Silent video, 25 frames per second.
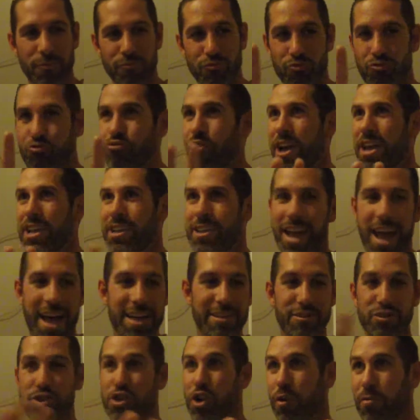write as
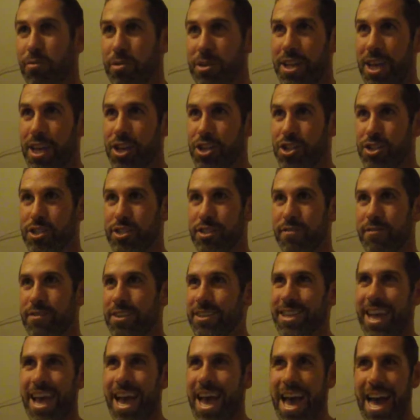interpretations of this.
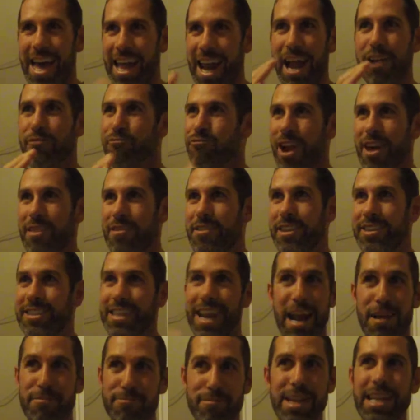And I read this and I
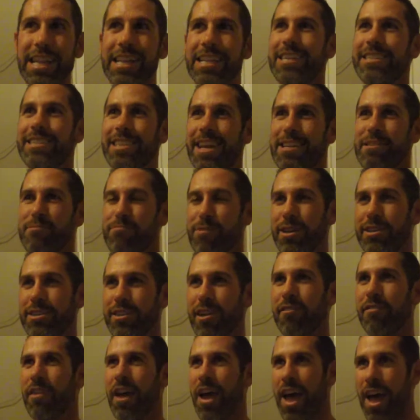immediately said to
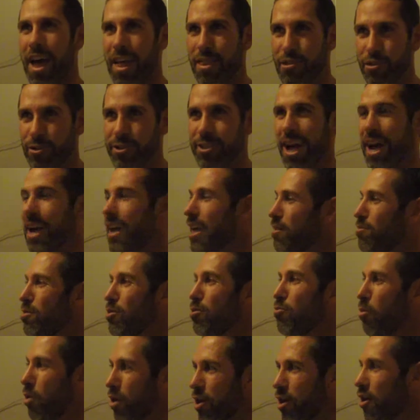myself, there's not going to be
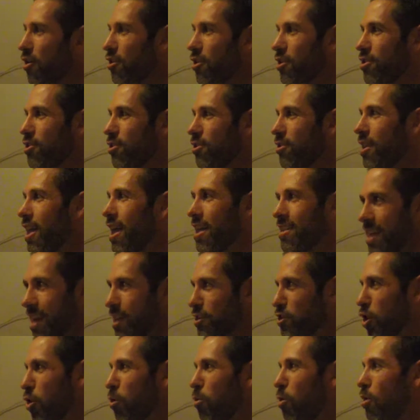one article that has a
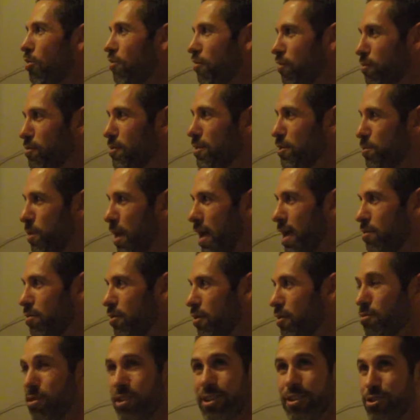quote from this paper,
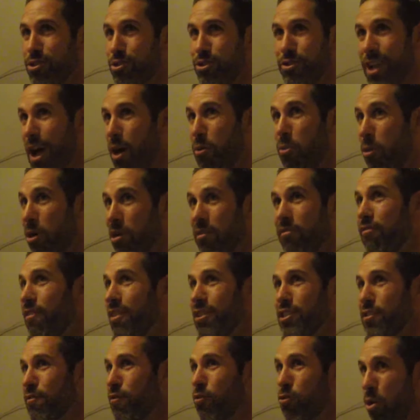because there's not one
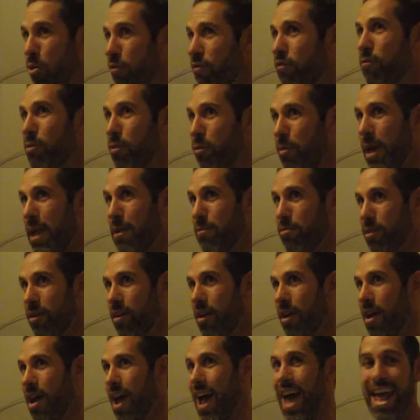offensive quote from the paper.
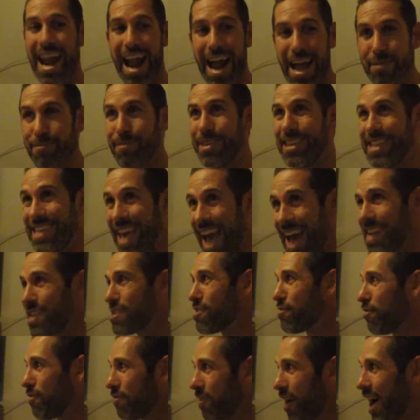Right. And I am yet to
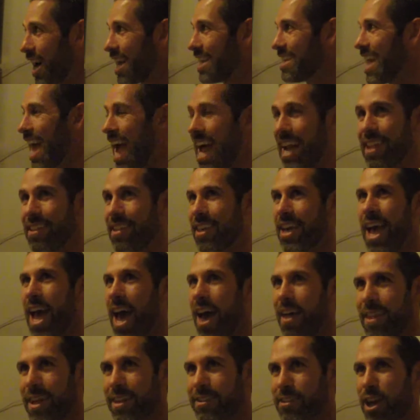find anything. And
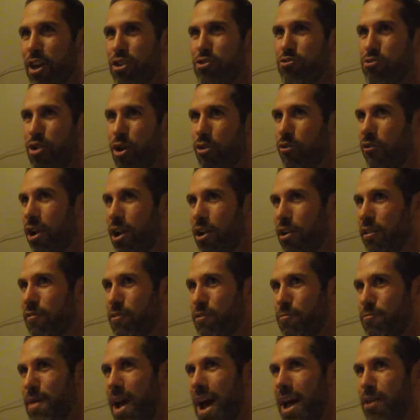that's how you know right off the
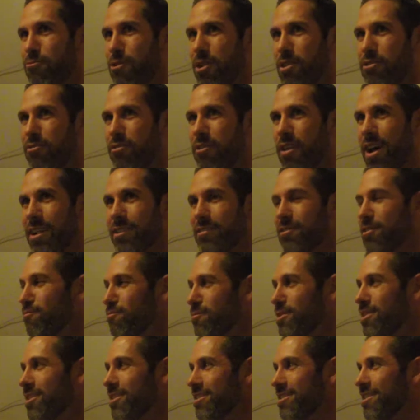bat whether or not something
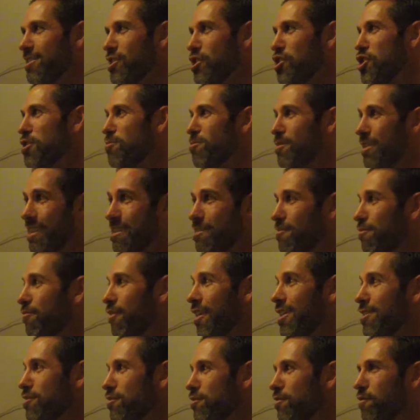is legitimately
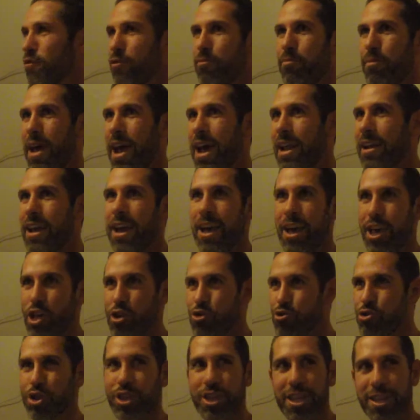offensive or bad.
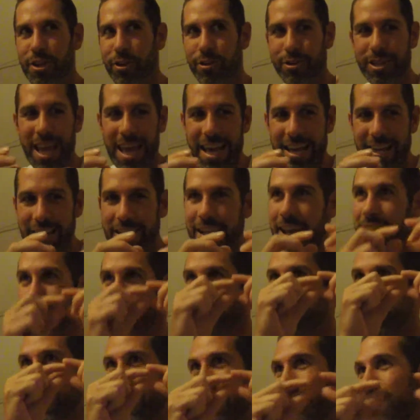Usually they'll take a
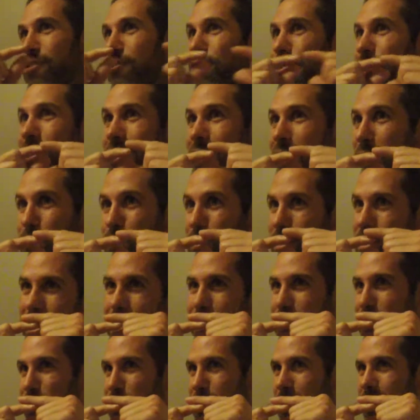little snippet that
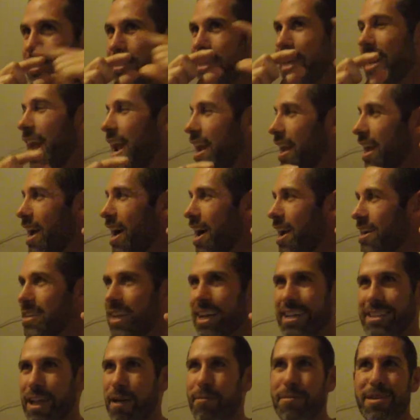somebody said out of
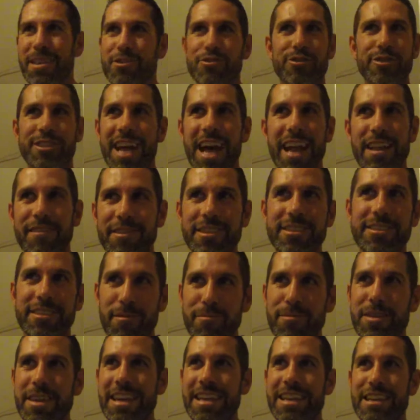context. I mean, there's not even
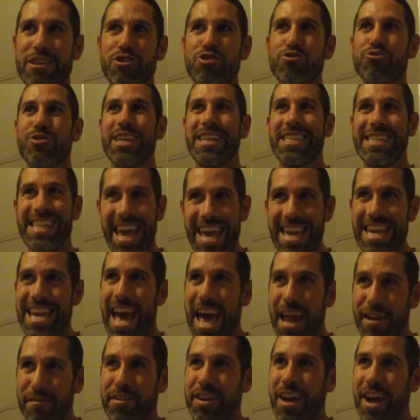something in here you could take out
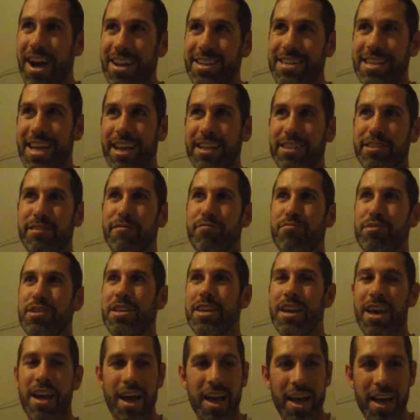of context of being
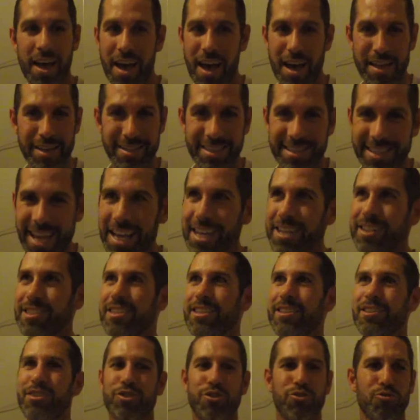
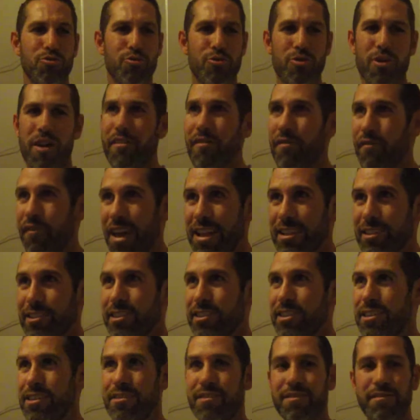sexist or
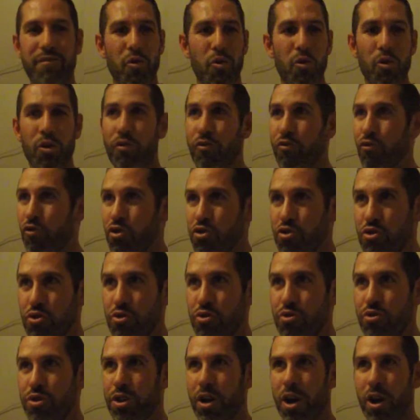offensive or
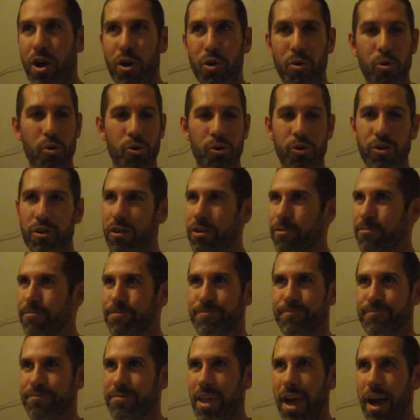rude or
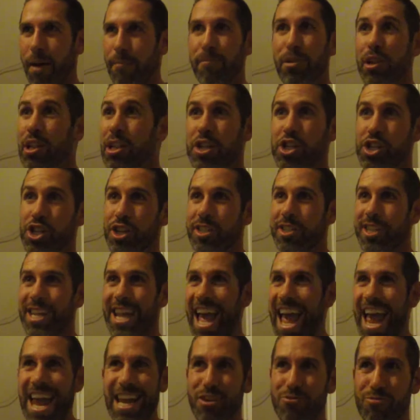malicious in
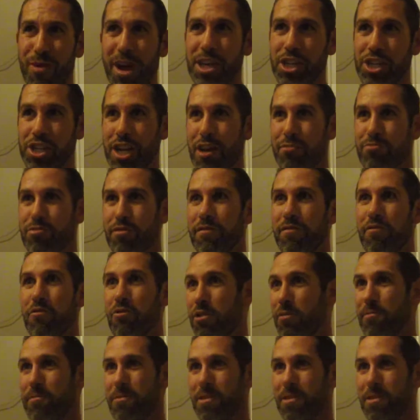any way, shape, or form.